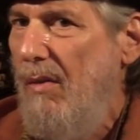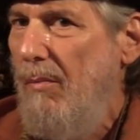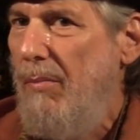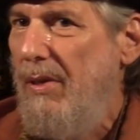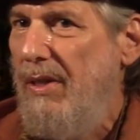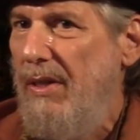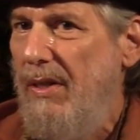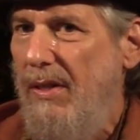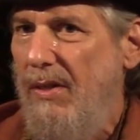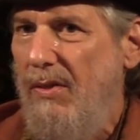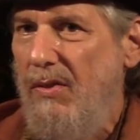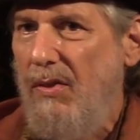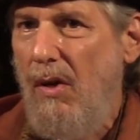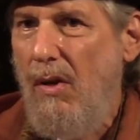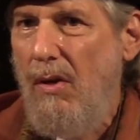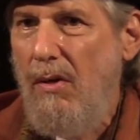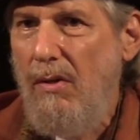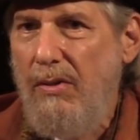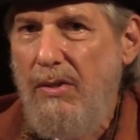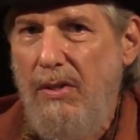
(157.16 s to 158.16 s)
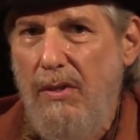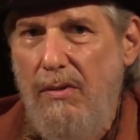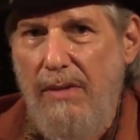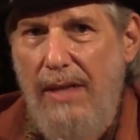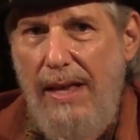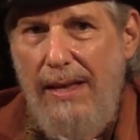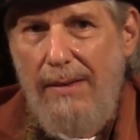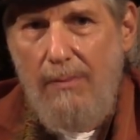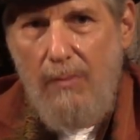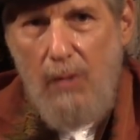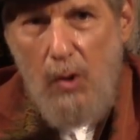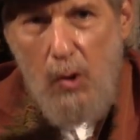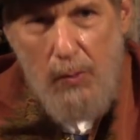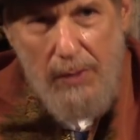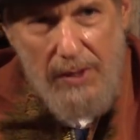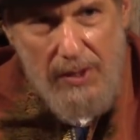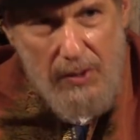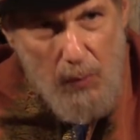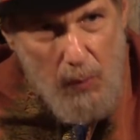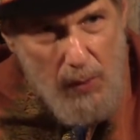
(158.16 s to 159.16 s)
But it is also that
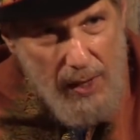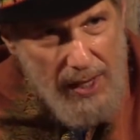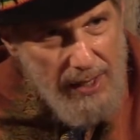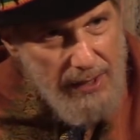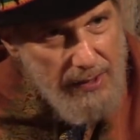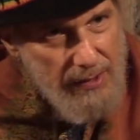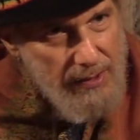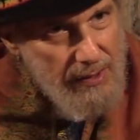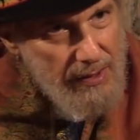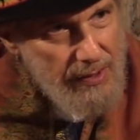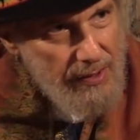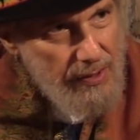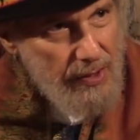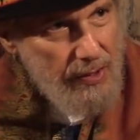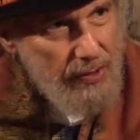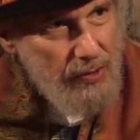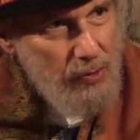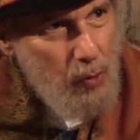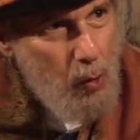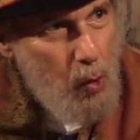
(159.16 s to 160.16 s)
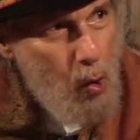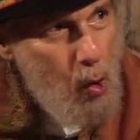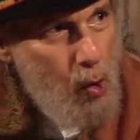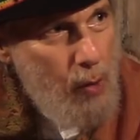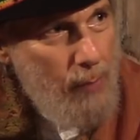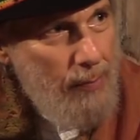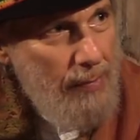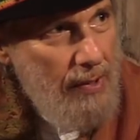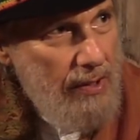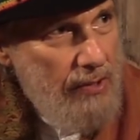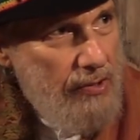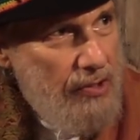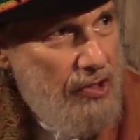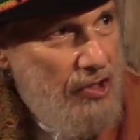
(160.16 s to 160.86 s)
moment when the normal